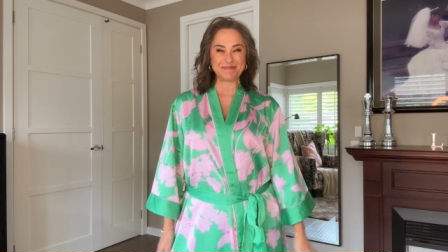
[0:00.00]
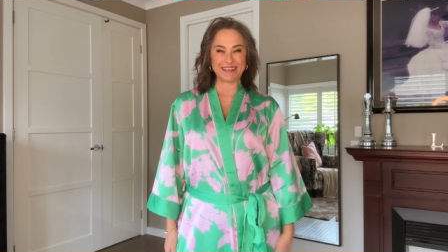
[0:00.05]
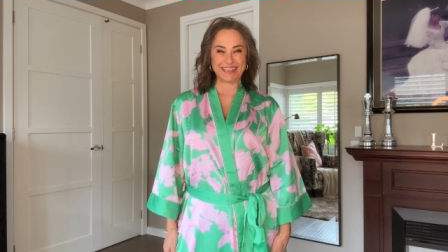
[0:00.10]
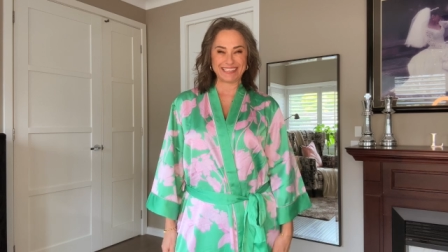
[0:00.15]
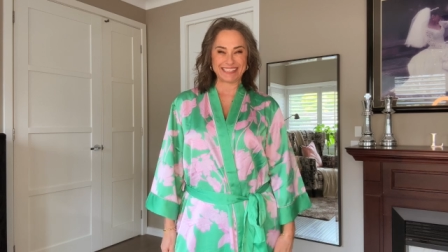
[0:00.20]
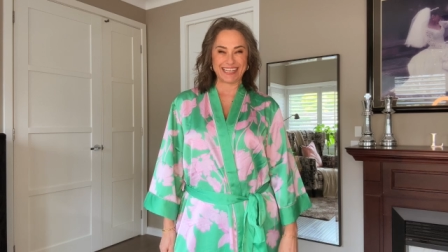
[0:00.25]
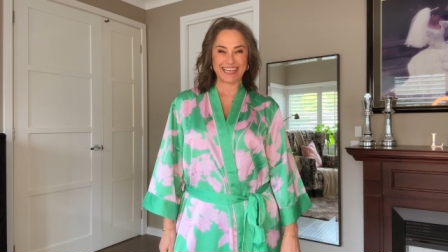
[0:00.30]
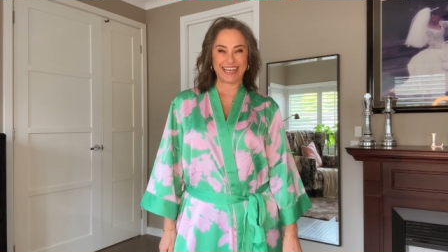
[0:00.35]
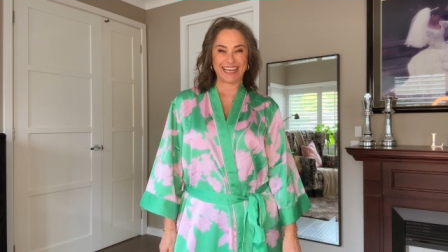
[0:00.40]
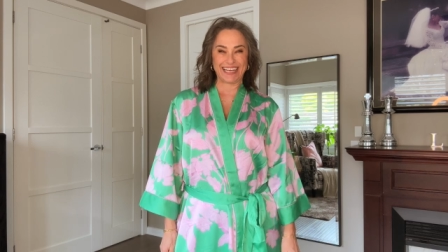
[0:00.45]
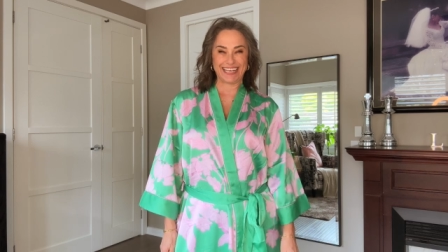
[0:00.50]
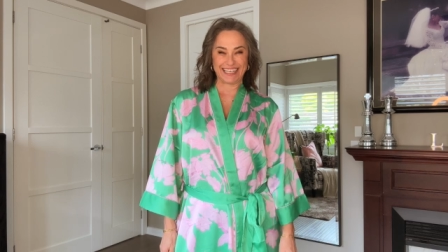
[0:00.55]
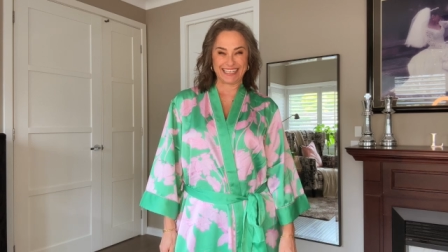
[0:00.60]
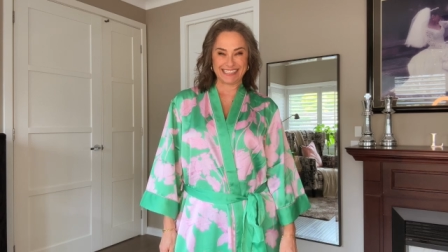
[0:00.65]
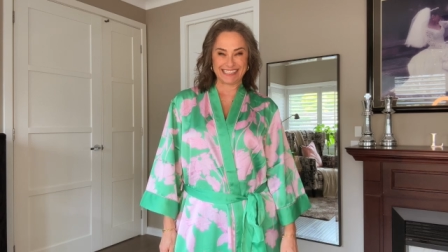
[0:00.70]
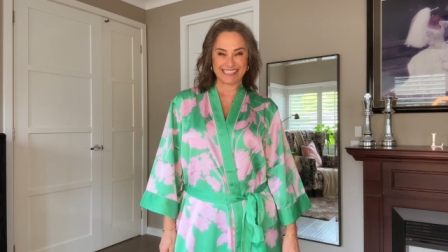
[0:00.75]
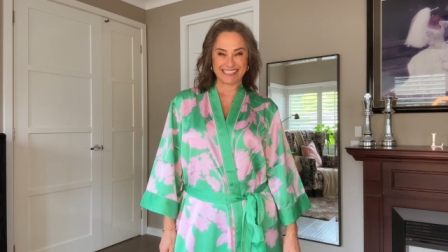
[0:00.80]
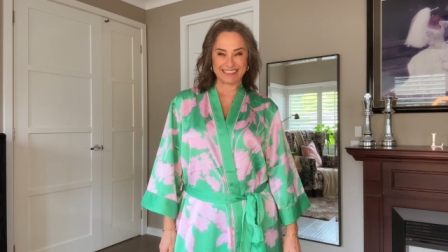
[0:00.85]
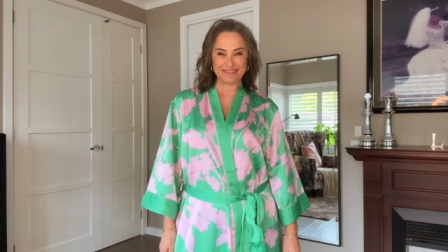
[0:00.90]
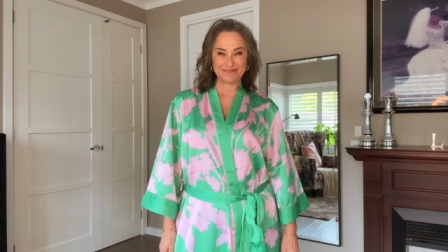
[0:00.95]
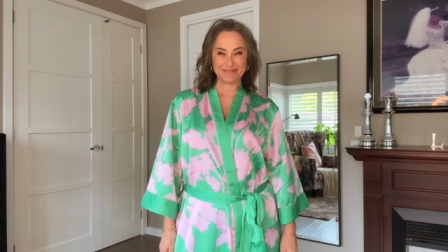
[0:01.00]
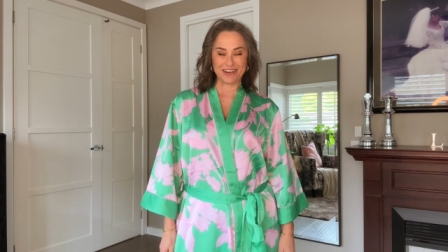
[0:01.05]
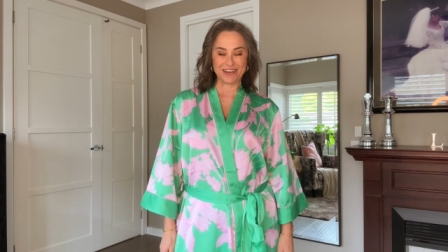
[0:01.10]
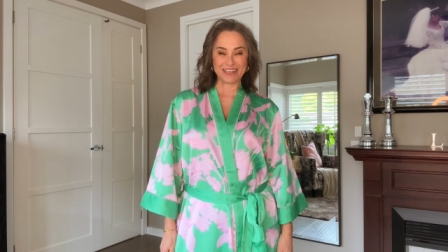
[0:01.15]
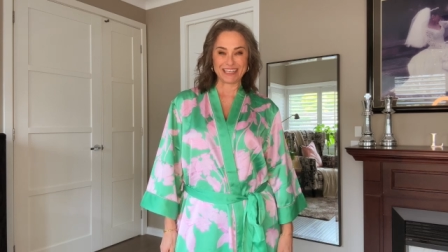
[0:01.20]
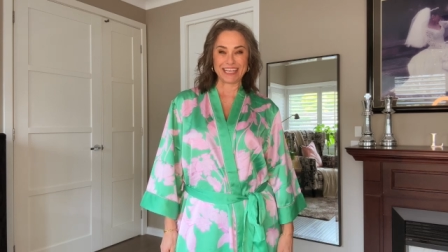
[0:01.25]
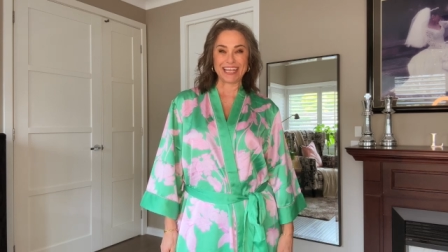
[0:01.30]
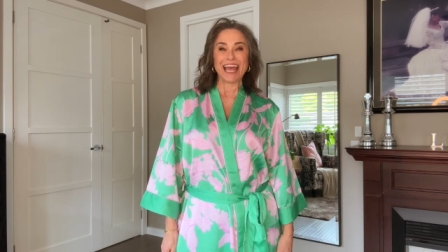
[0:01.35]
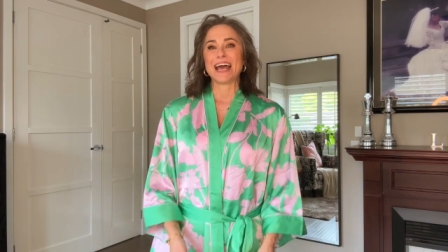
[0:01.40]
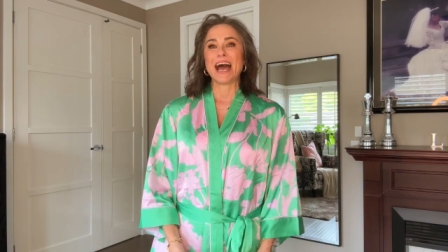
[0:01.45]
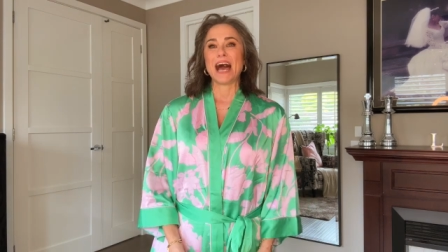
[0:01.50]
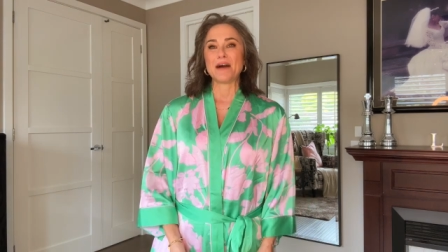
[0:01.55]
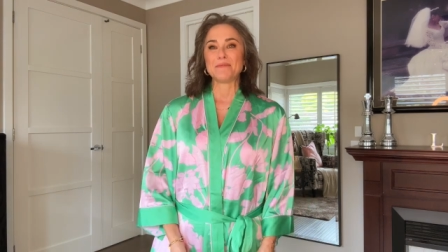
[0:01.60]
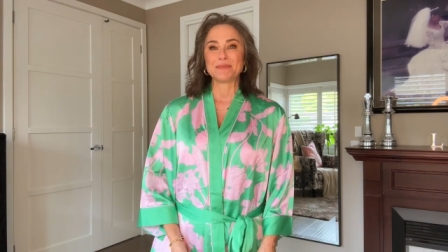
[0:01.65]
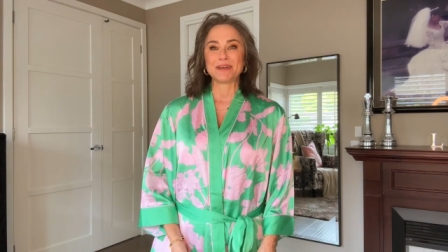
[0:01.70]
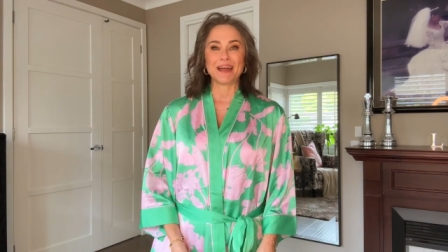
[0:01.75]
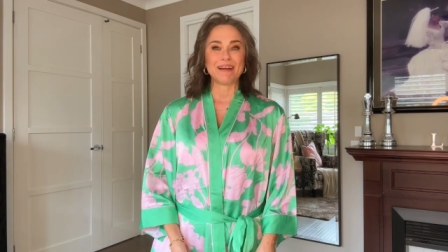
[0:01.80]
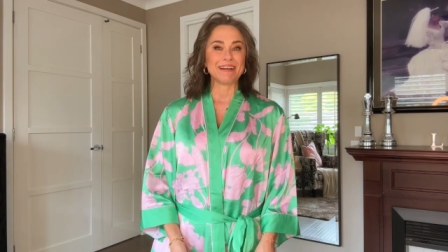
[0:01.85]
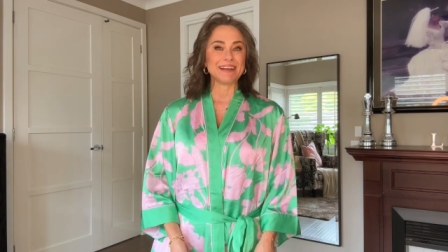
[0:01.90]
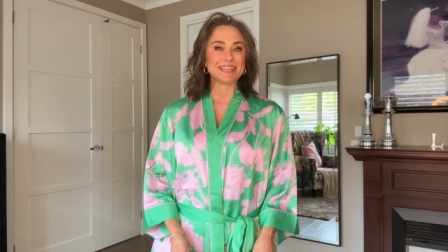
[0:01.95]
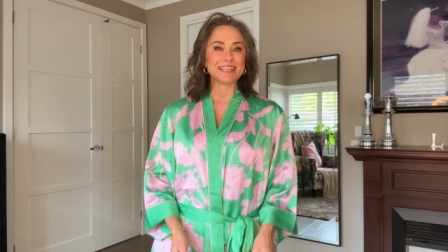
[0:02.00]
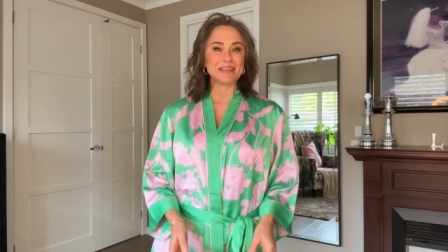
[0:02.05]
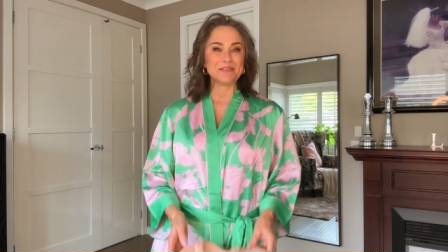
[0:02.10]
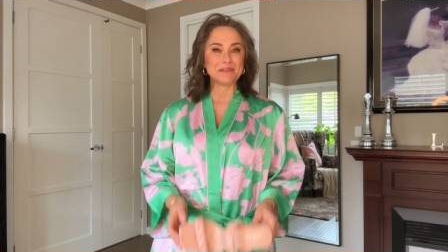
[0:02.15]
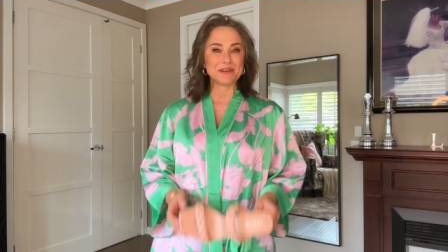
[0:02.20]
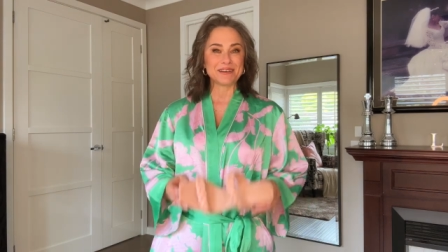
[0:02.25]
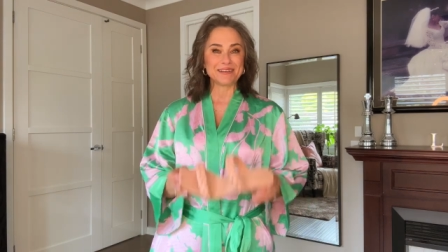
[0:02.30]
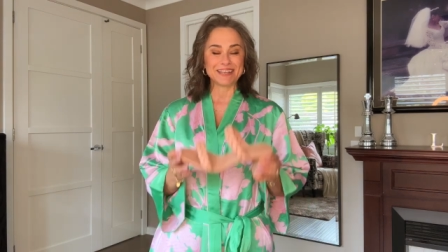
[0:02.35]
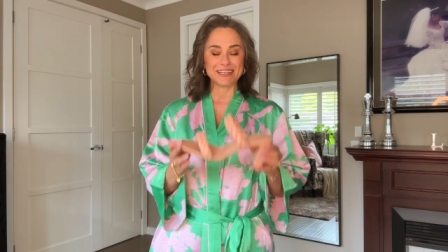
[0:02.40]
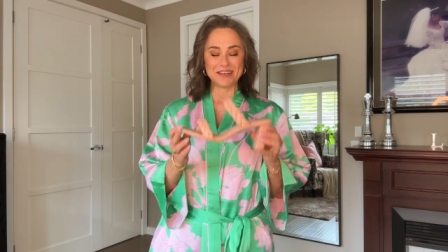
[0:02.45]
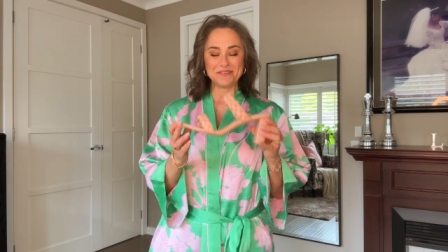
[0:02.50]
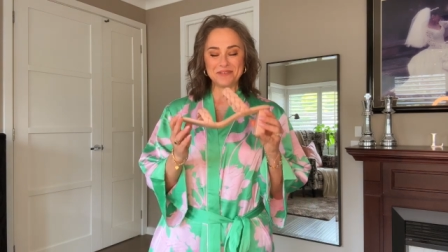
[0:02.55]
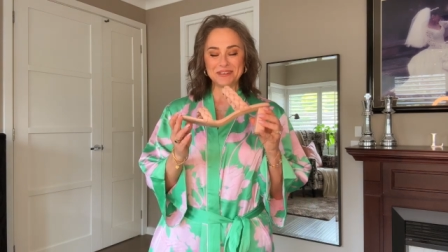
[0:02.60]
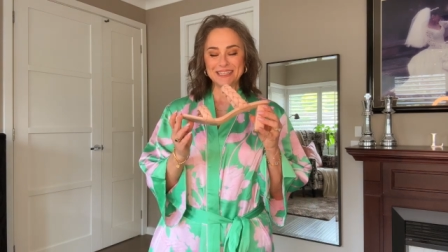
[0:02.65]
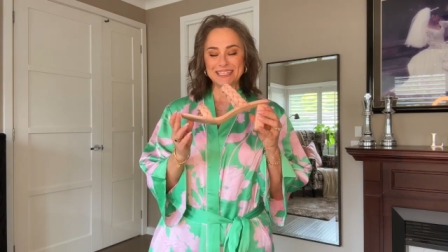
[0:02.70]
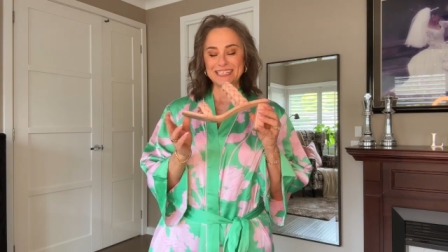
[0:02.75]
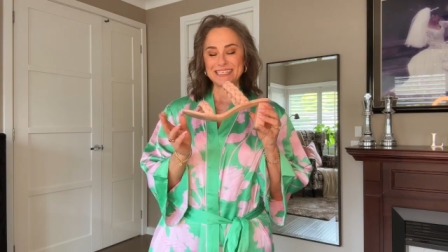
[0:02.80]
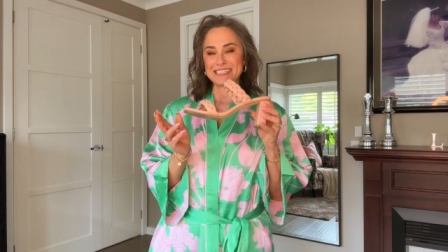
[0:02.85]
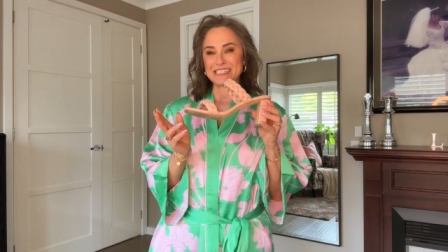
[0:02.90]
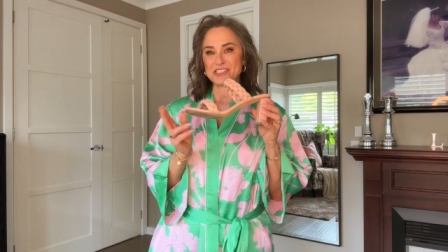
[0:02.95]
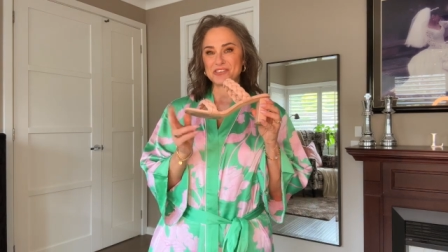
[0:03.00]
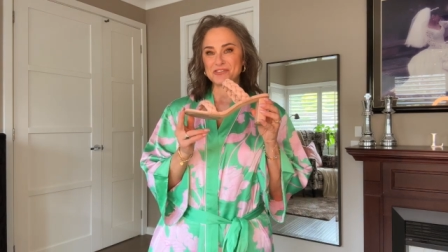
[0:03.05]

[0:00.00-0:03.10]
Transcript: better against the body. I'm currently wearing it with these